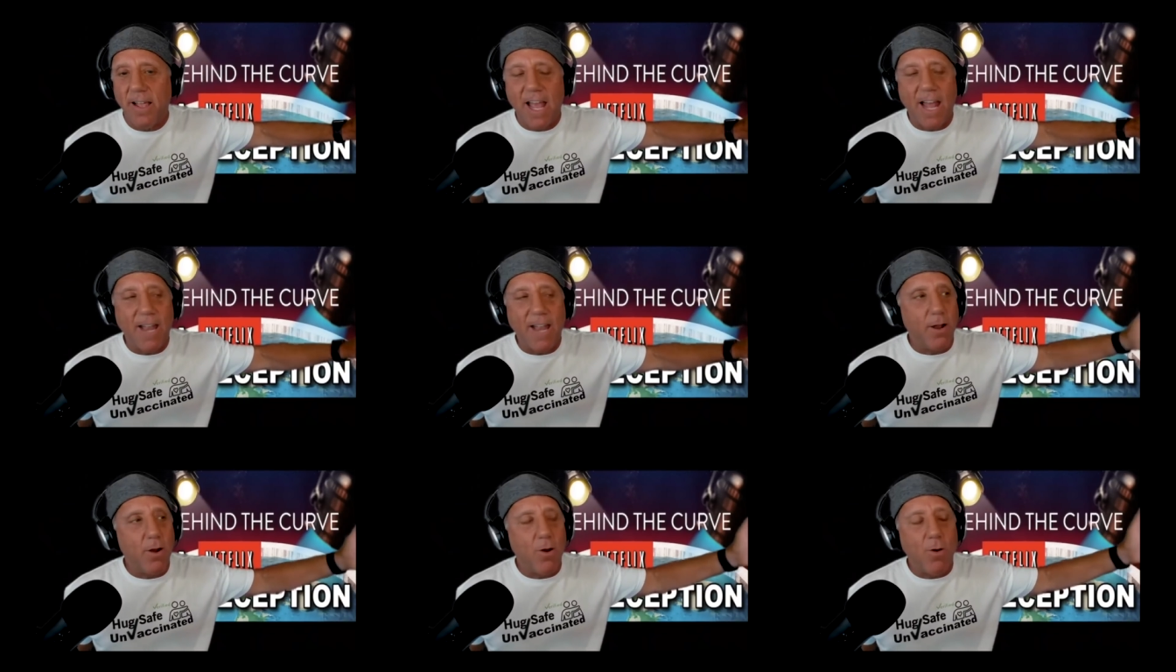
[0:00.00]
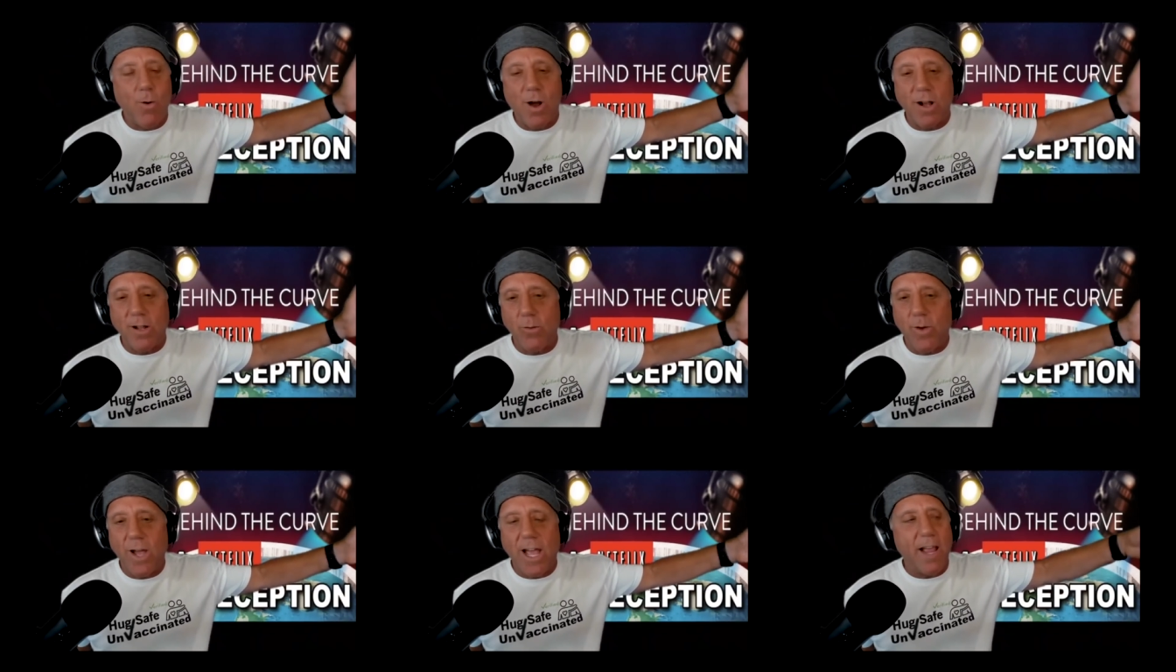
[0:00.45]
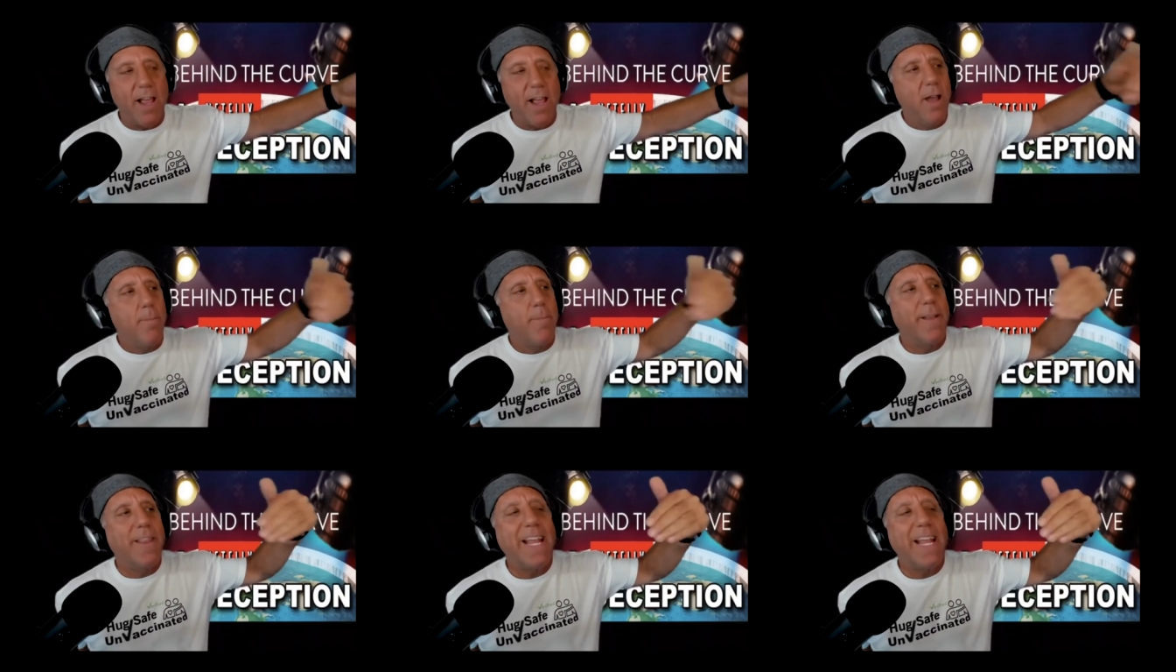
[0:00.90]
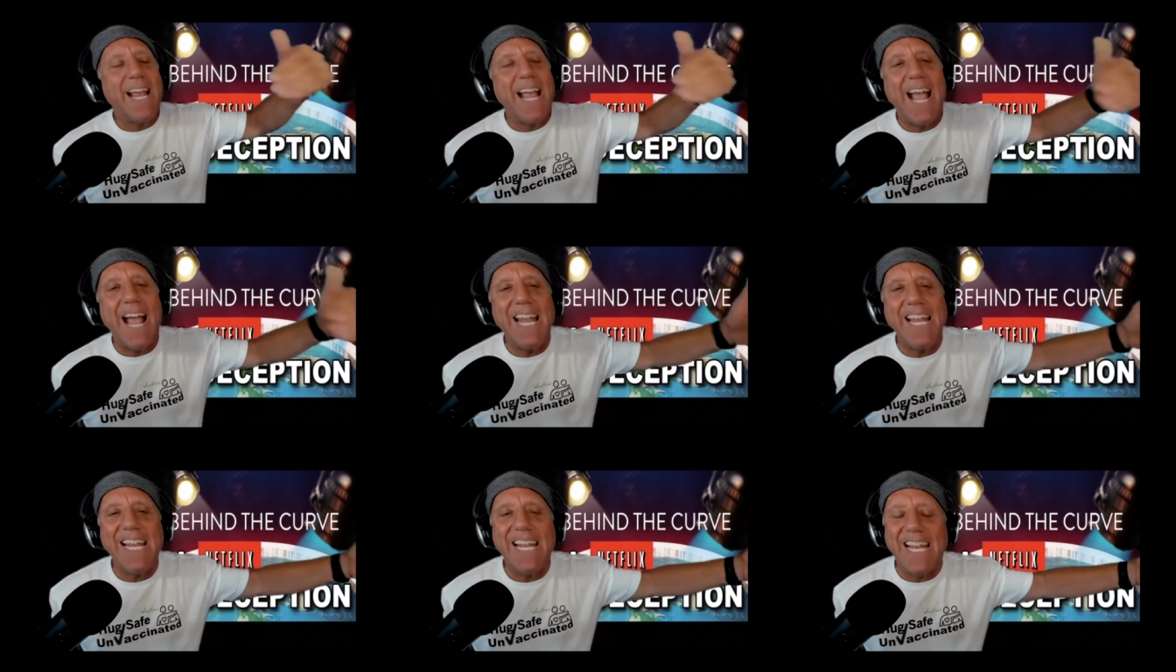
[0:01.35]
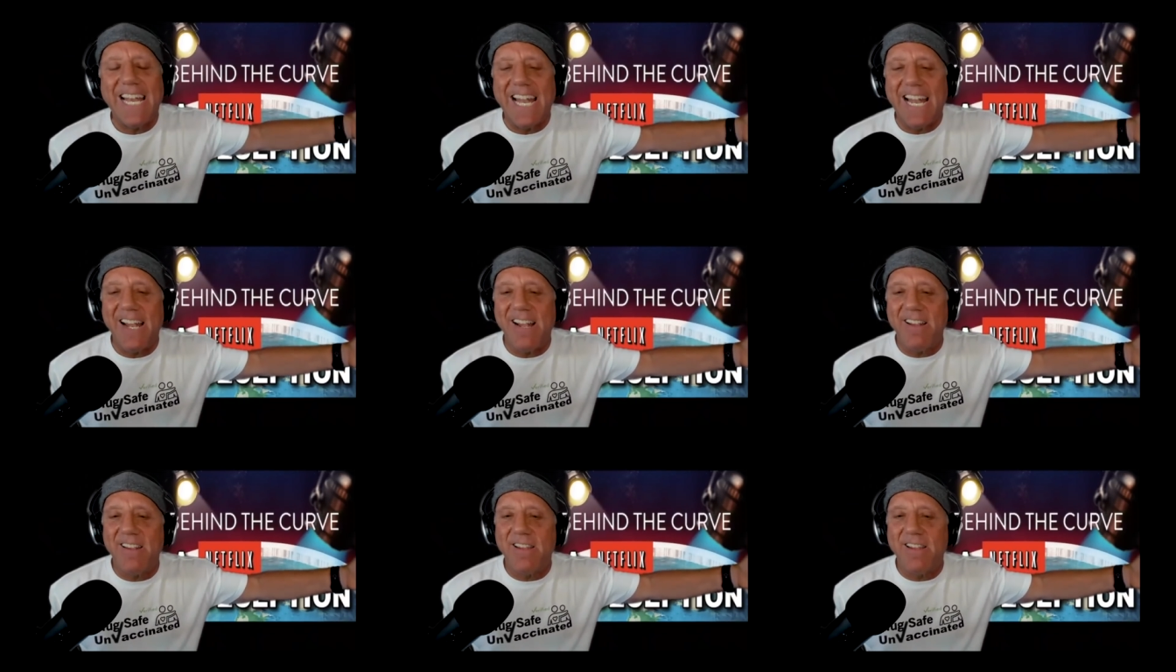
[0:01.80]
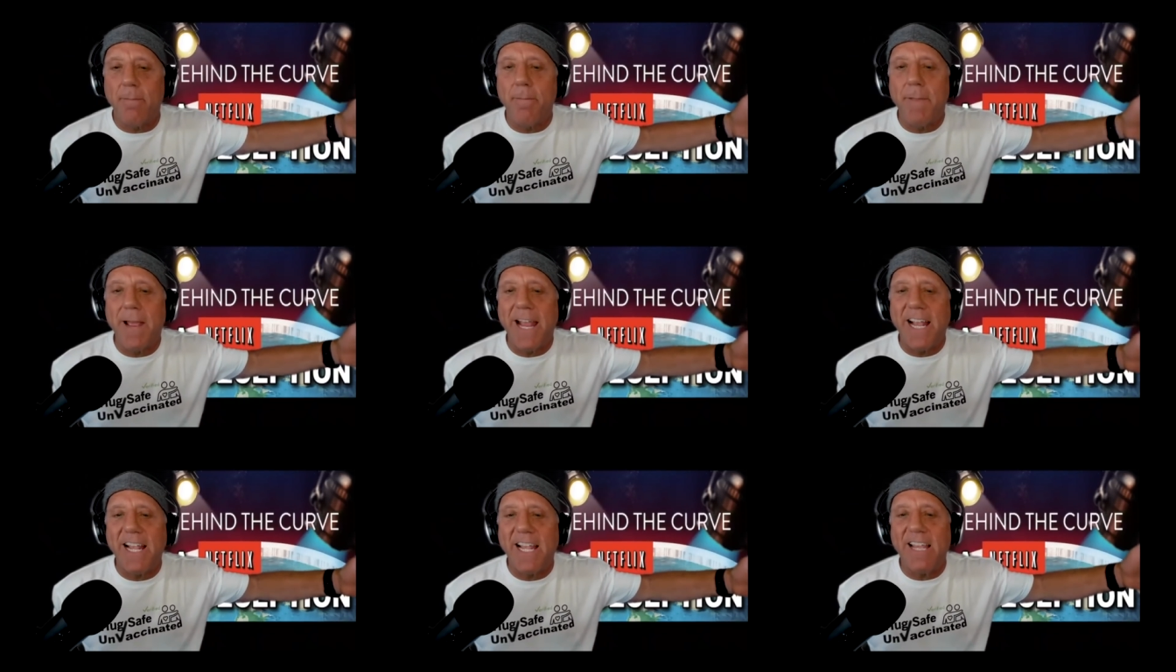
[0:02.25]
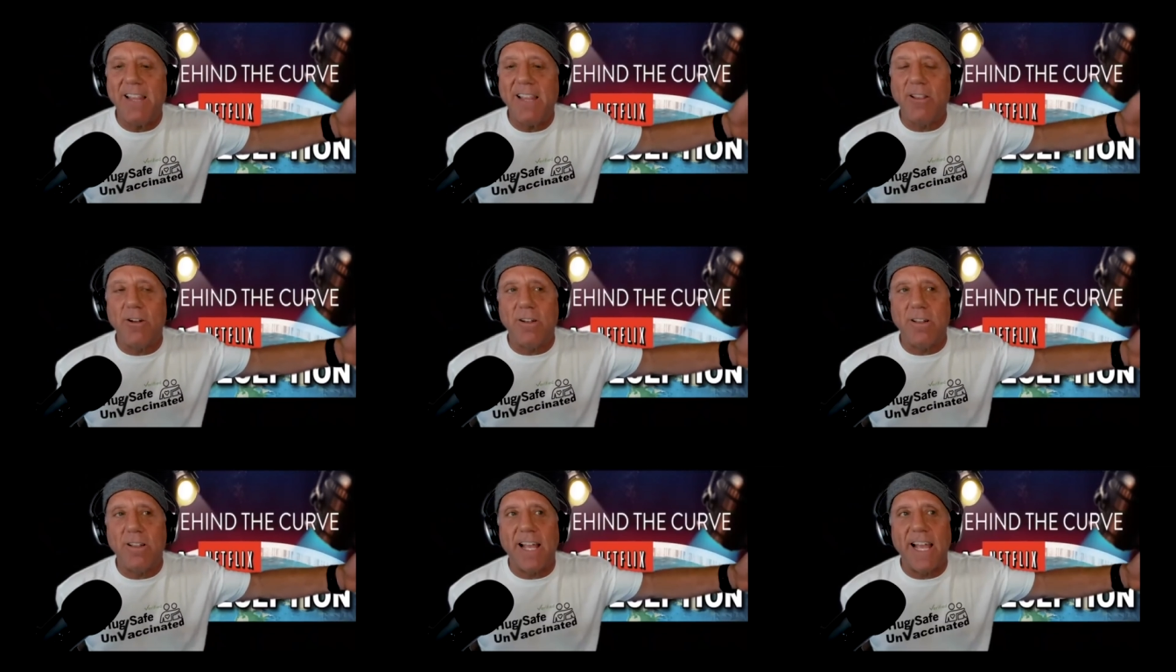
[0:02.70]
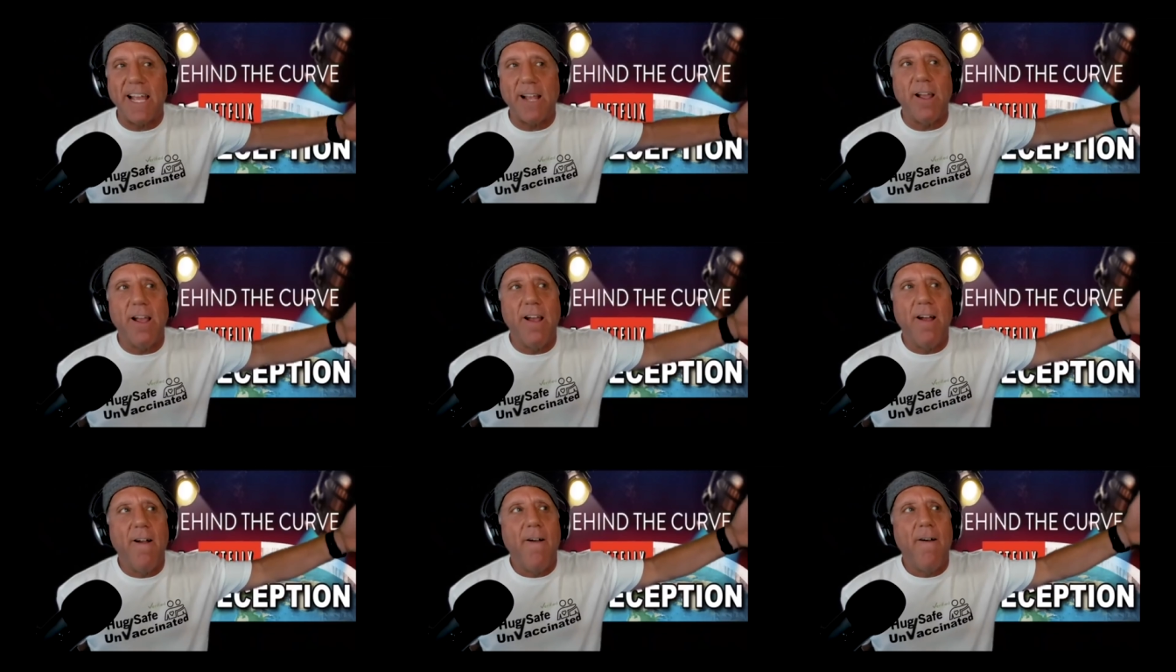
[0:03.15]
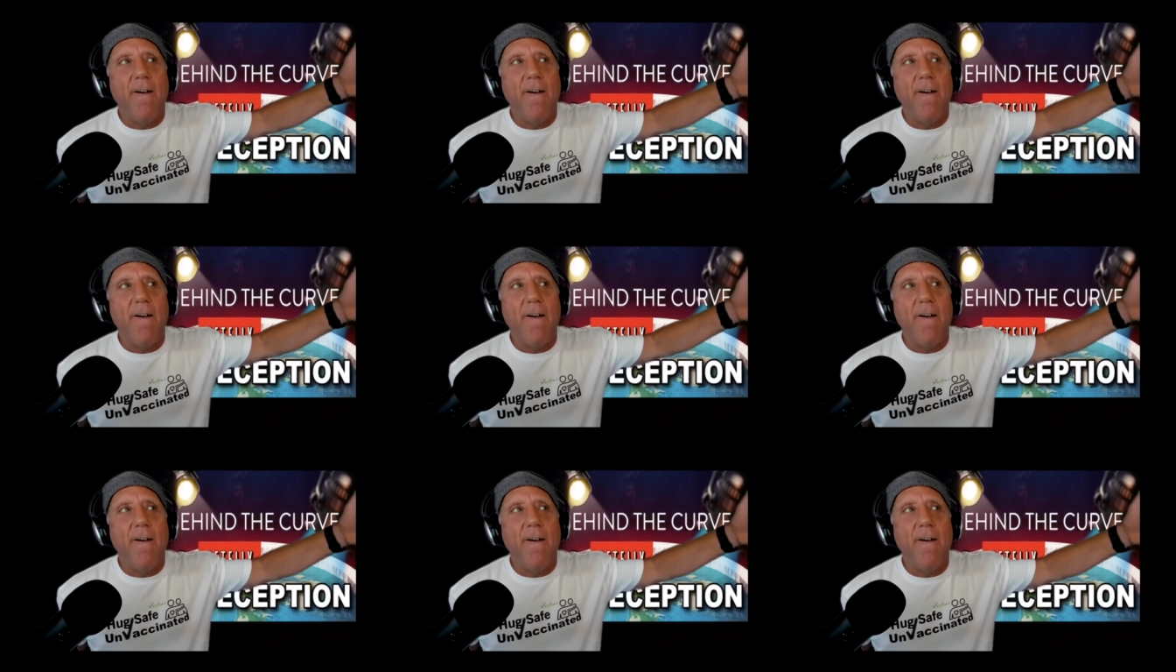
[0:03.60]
And they all walked away, but they edited it to make it look like